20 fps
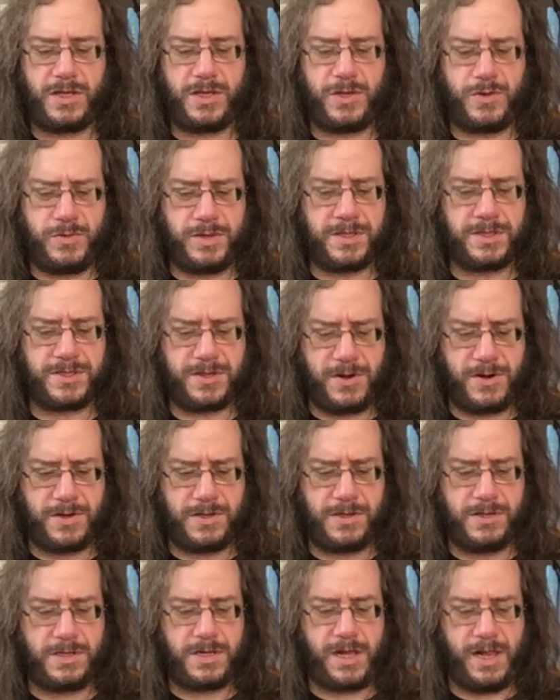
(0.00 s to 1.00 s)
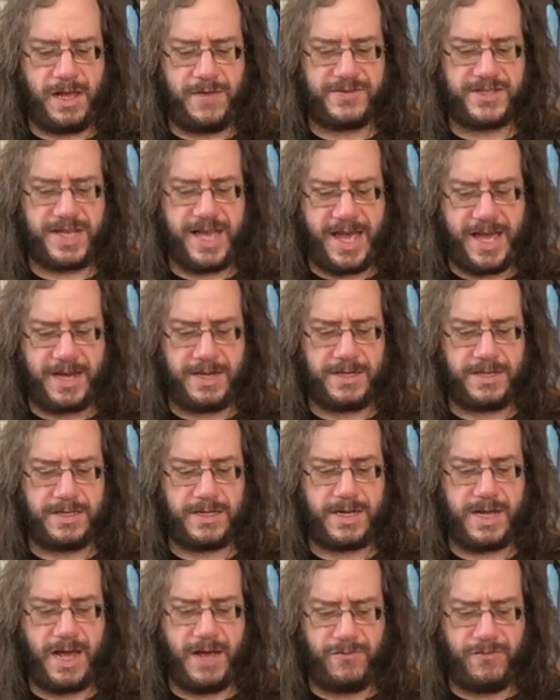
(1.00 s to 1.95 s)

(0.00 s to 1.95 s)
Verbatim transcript: you encircle Cliff's End